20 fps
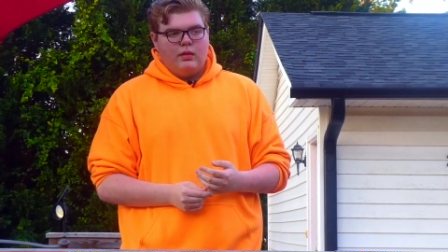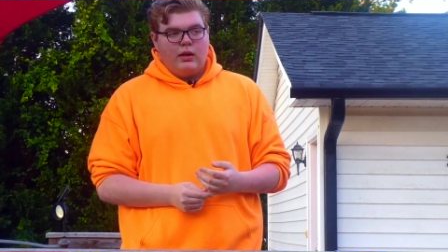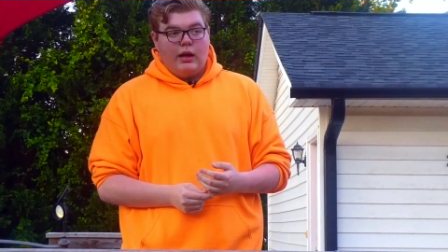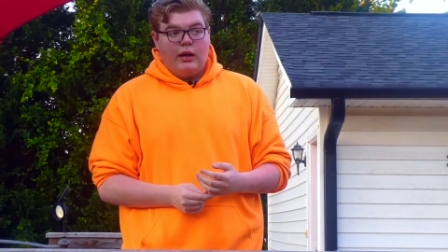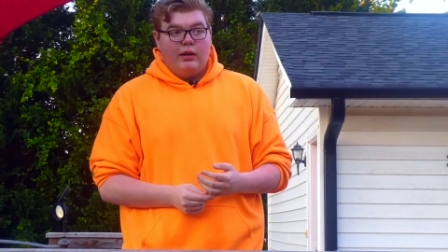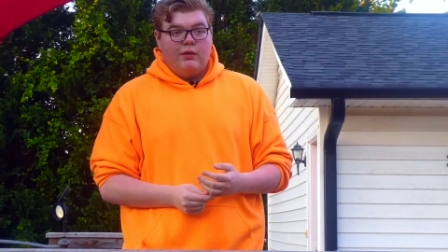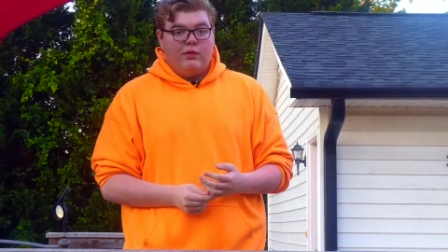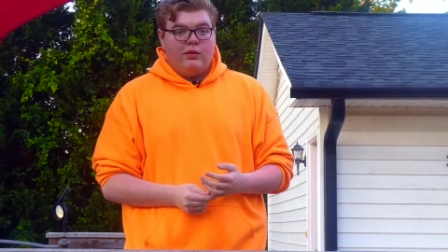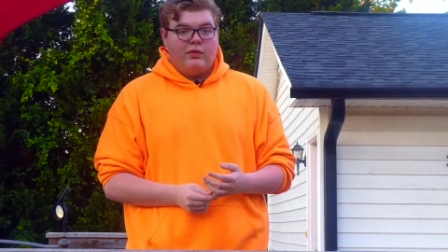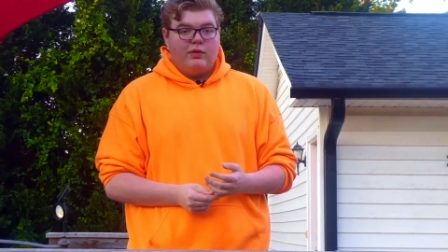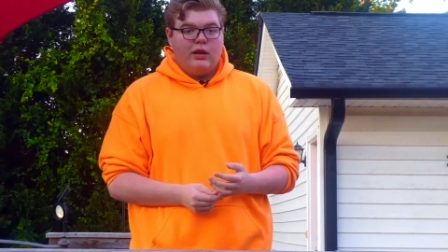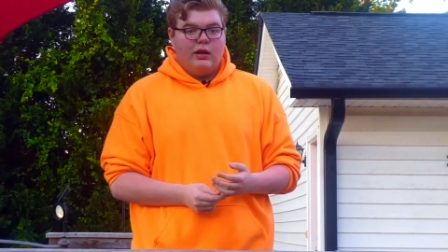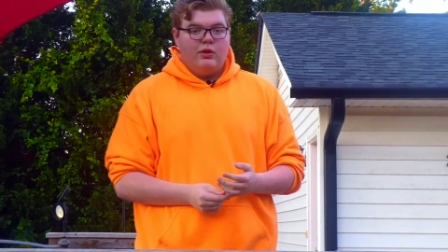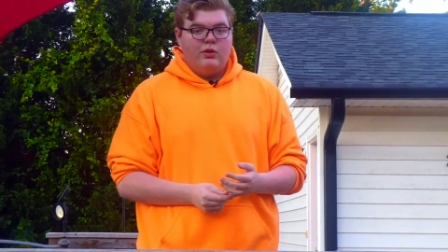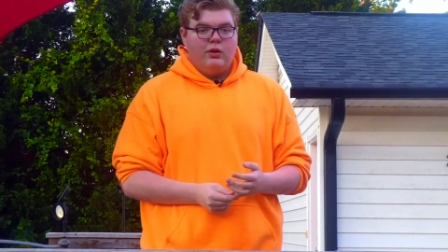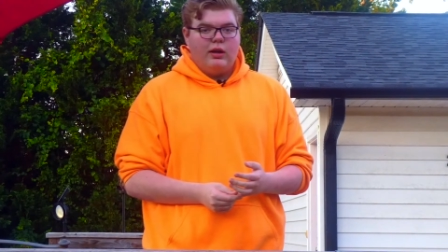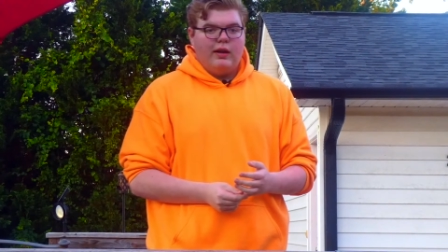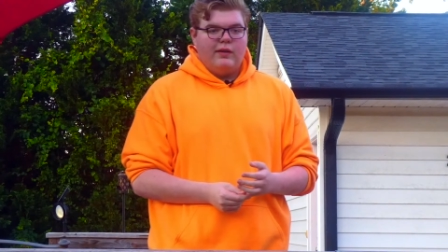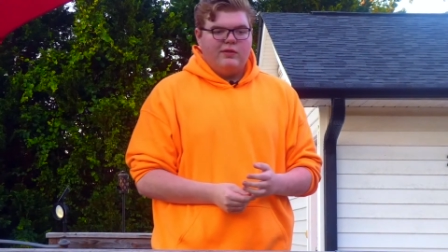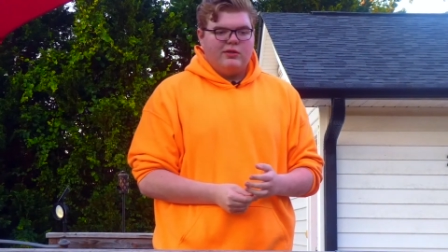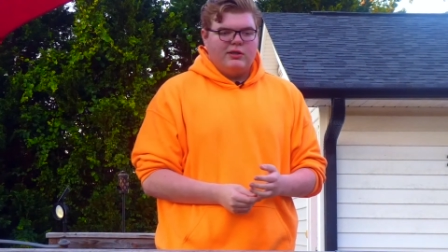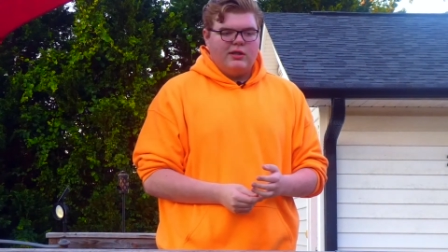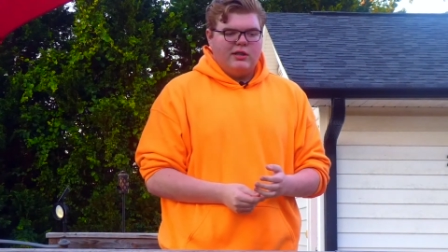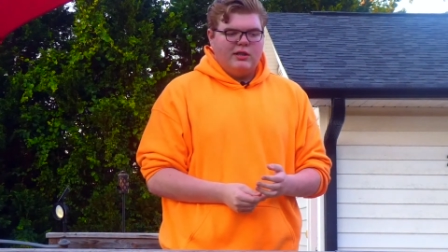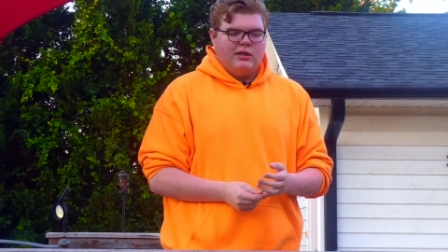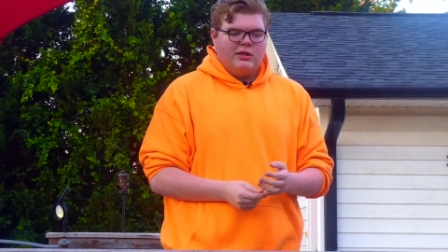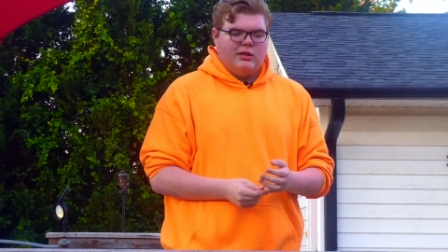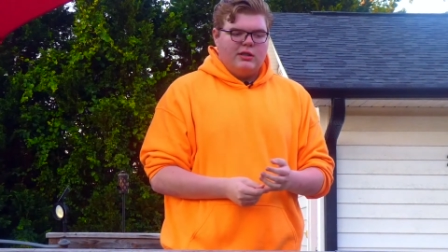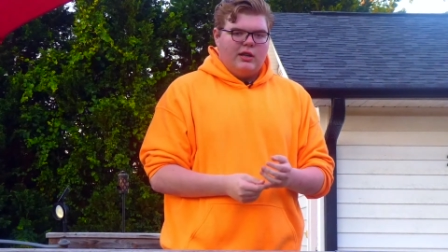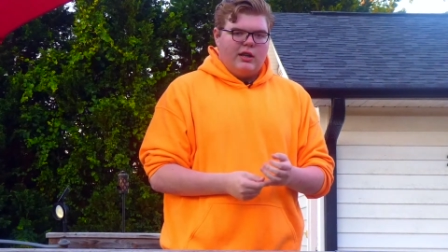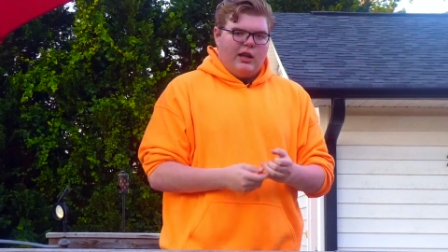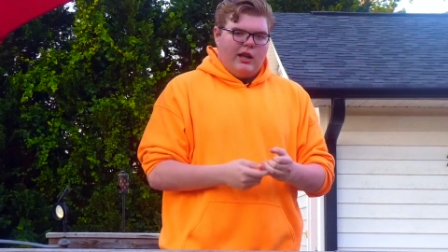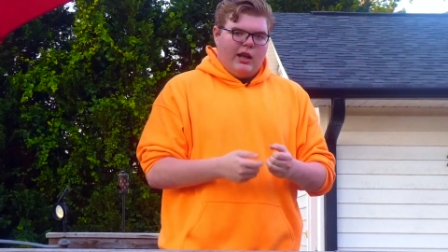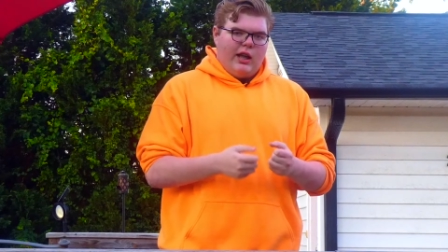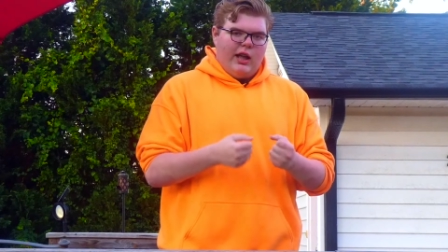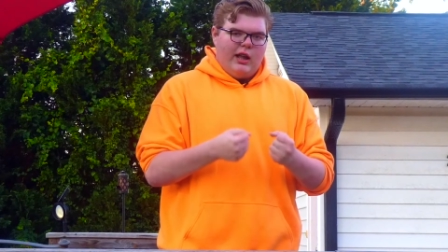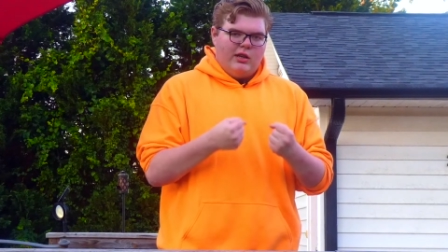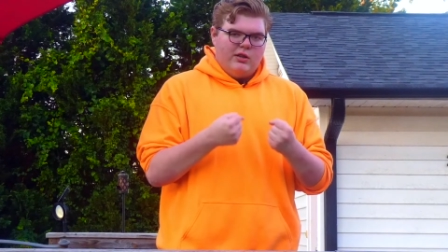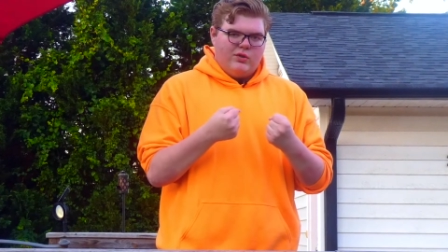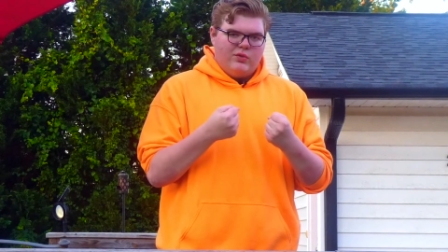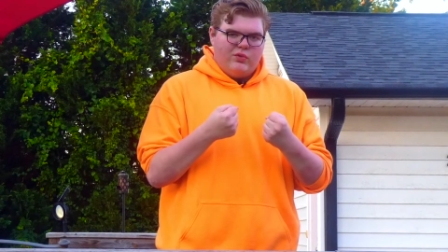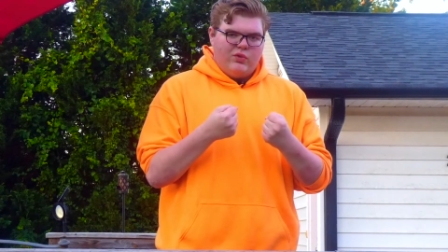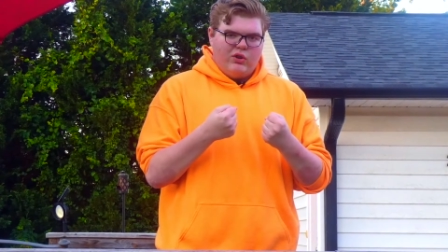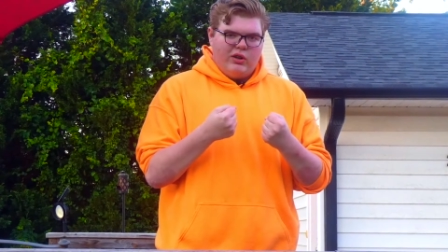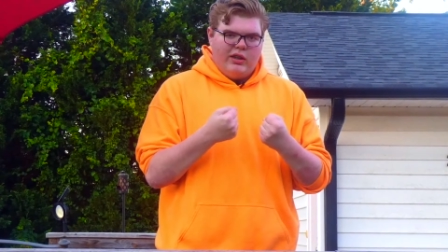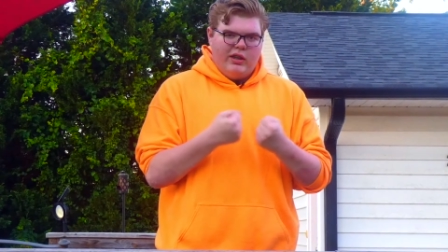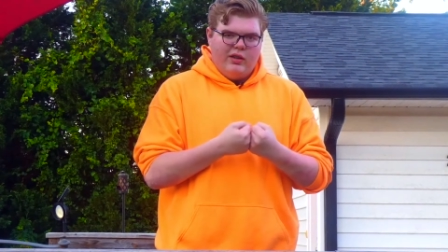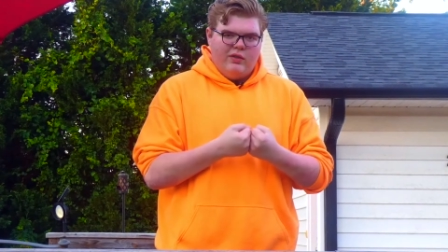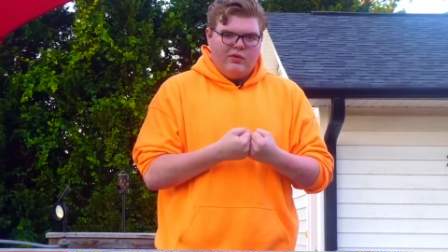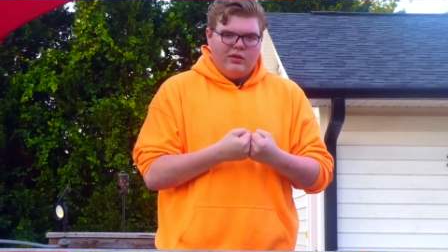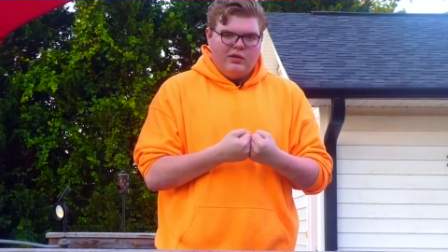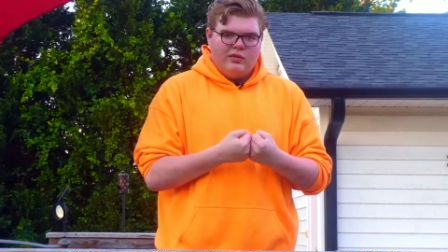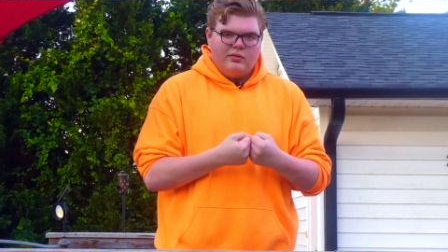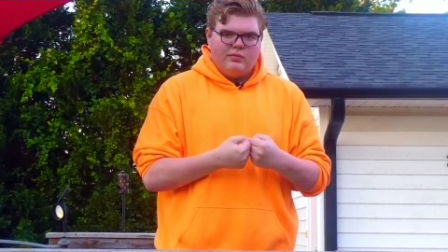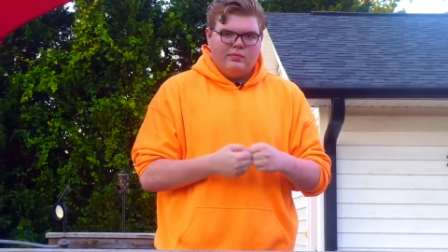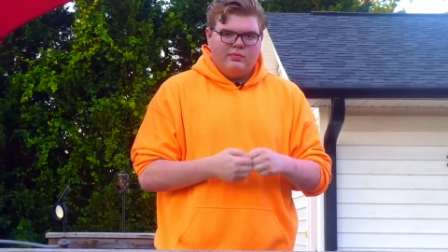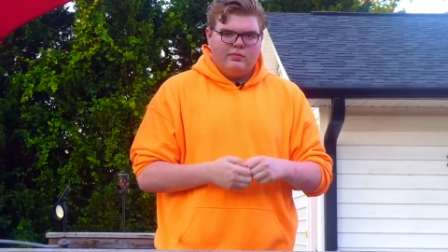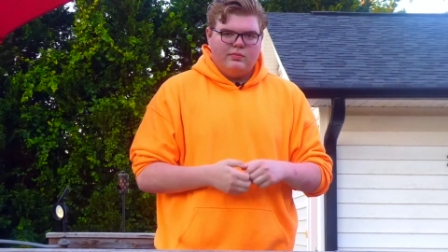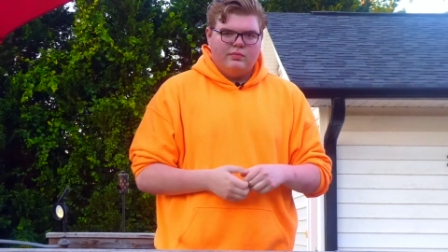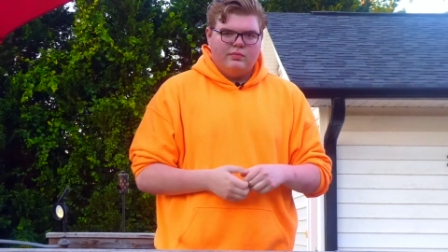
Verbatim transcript: and even if they do have sins, it is forgiven.